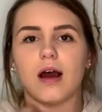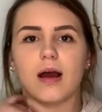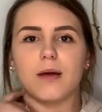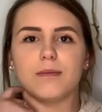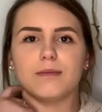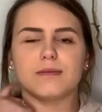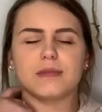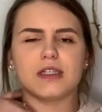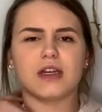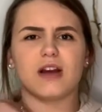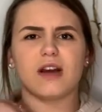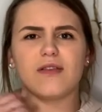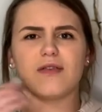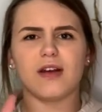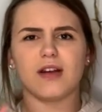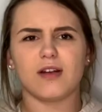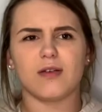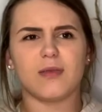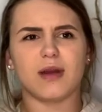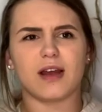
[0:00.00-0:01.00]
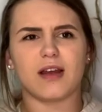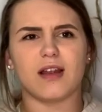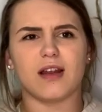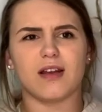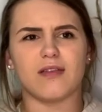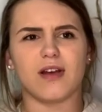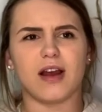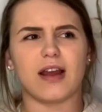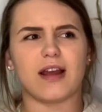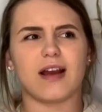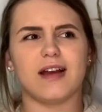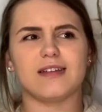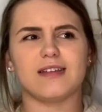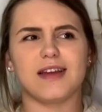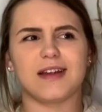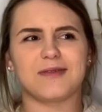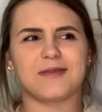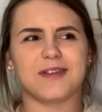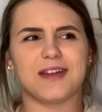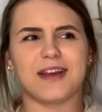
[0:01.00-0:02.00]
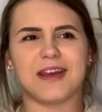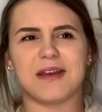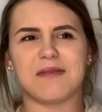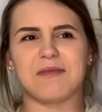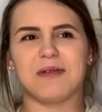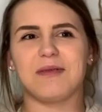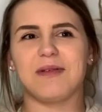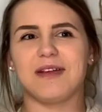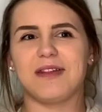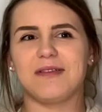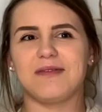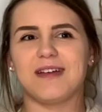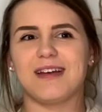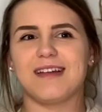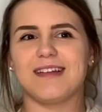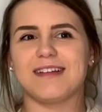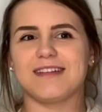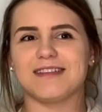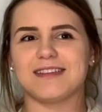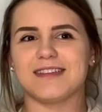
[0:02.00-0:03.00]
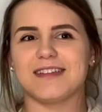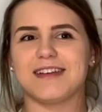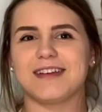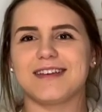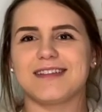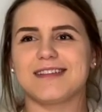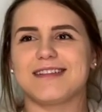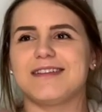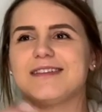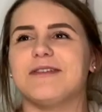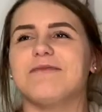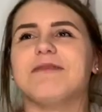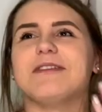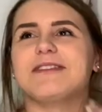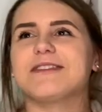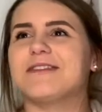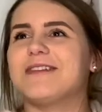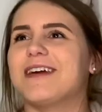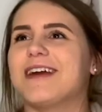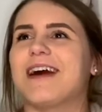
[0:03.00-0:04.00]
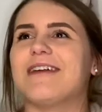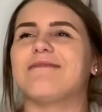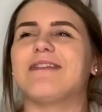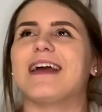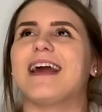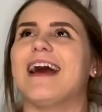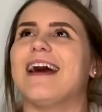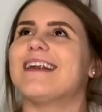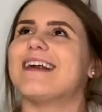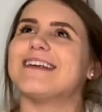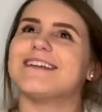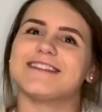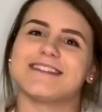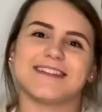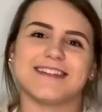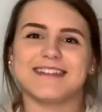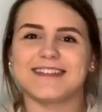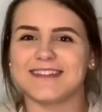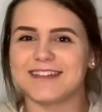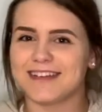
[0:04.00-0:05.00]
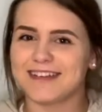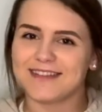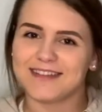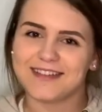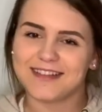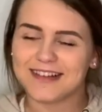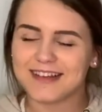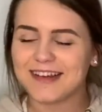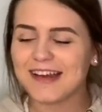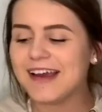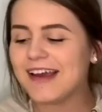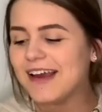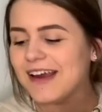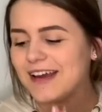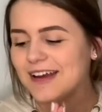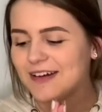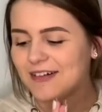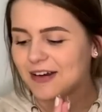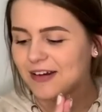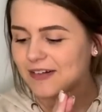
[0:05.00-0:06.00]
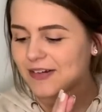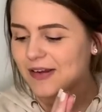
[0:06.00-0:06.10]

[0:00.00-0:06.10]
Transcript: Sorry if I don't make a lot of eye contact with the camera, by the way. There's like so much going on in my head. I just need to like look around.